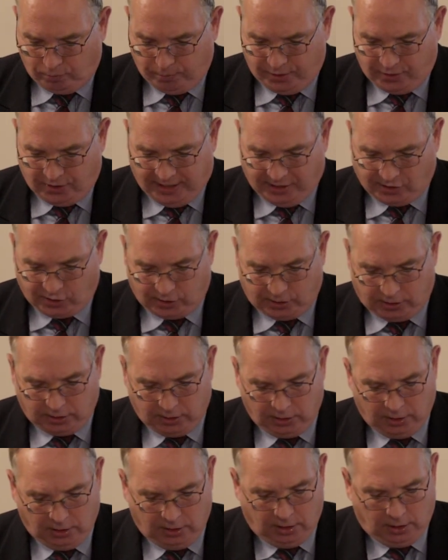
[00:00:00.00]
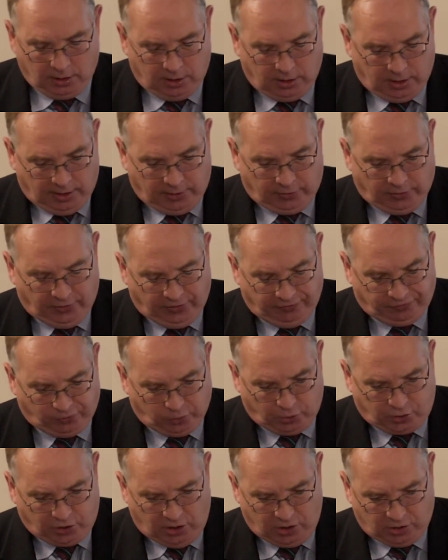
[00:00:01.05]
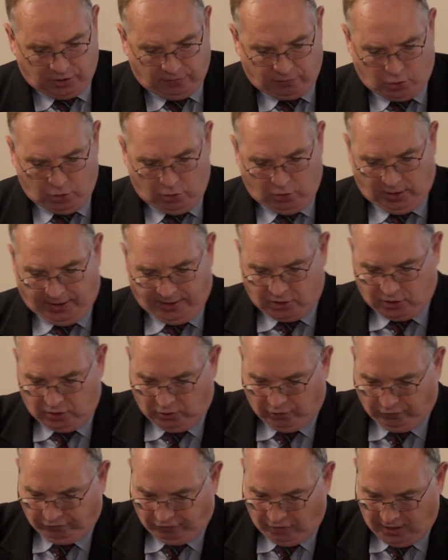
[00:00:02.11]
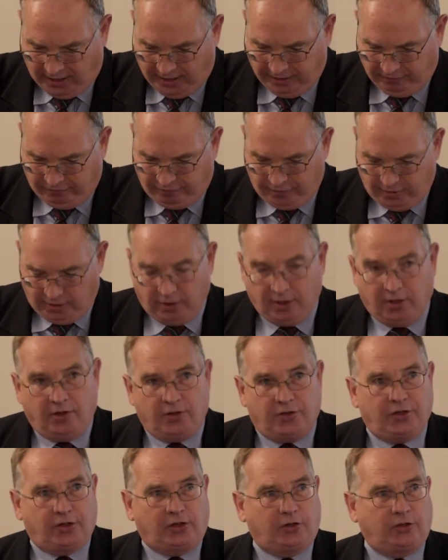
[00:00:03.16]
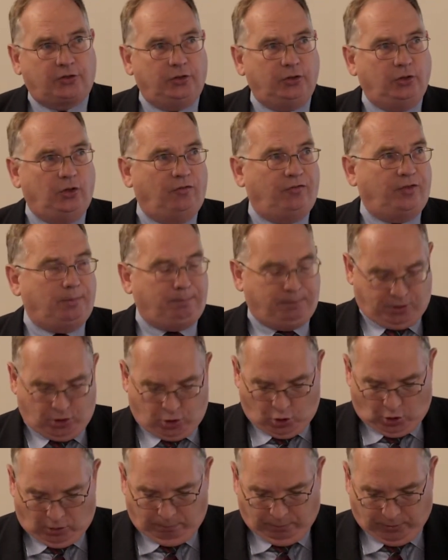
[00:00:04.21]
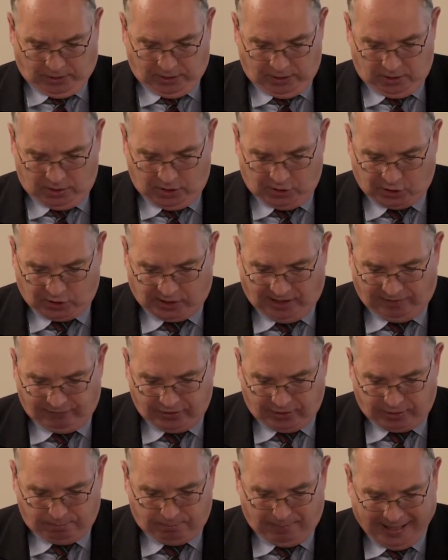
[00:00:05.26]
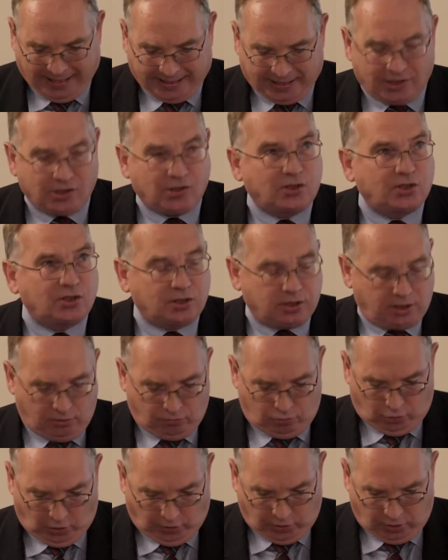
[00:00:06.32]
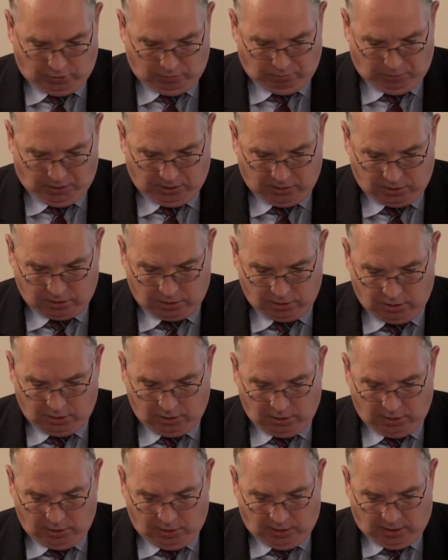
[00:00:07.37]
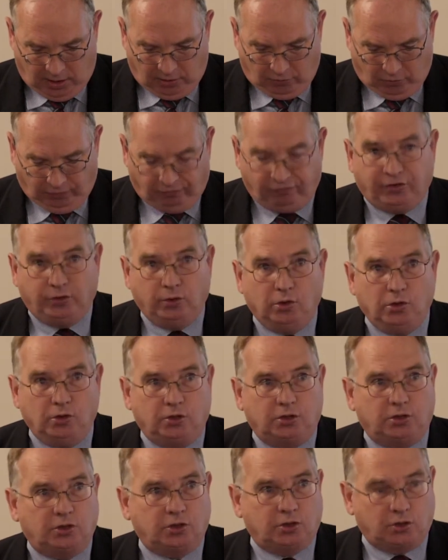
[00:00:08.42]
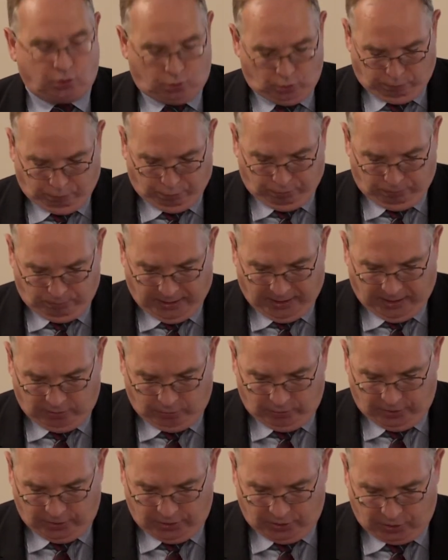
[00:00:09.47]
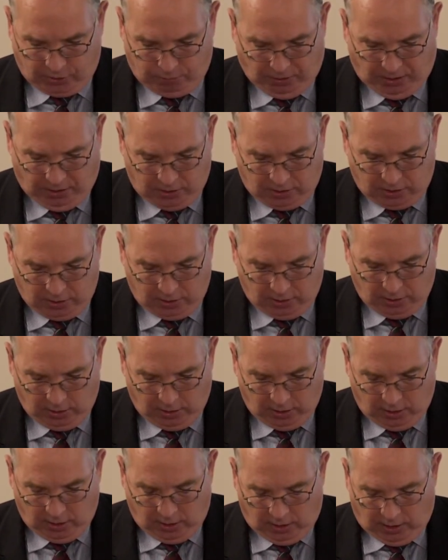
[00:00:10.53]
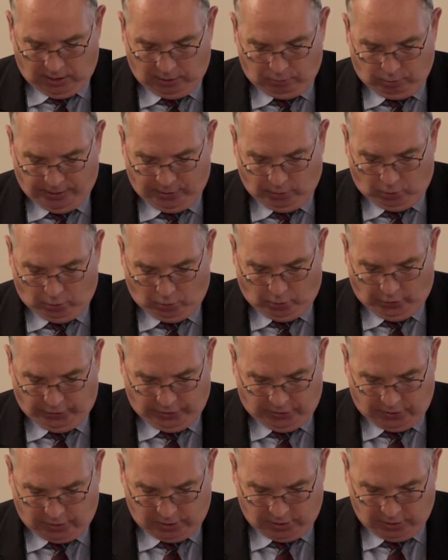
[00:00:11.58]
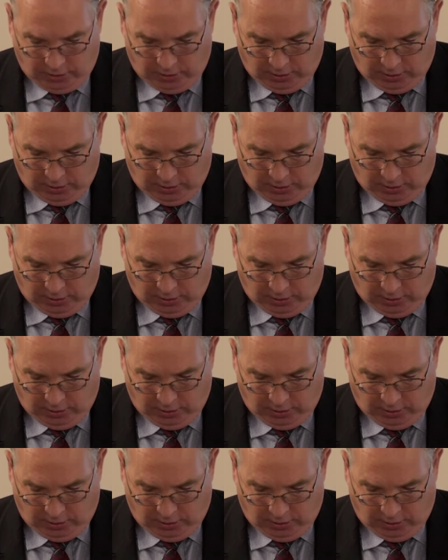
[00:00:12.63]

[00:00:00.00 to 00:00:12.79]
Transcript: from Odessa, and on the 14th of June 1905, the crew of the Potemkin discovered maggots in rotten meat and refused the soup made with this meat. And when ordered